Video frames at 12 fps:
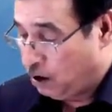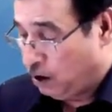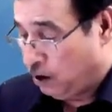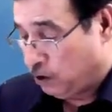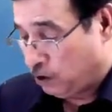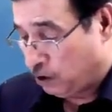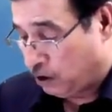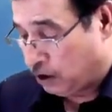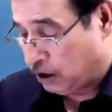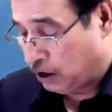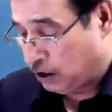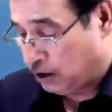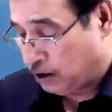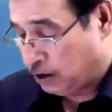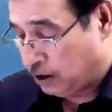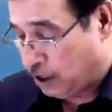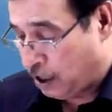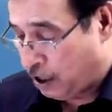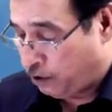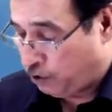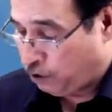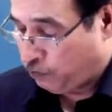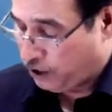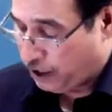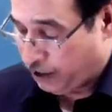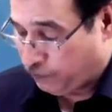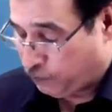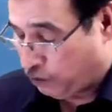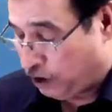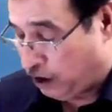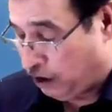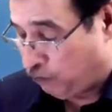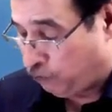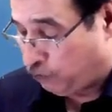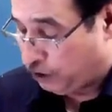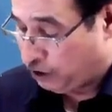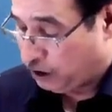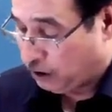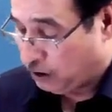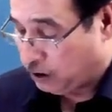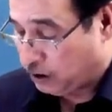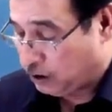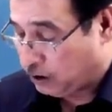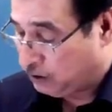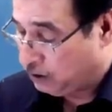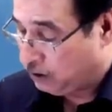So this is how you will have to deal with this.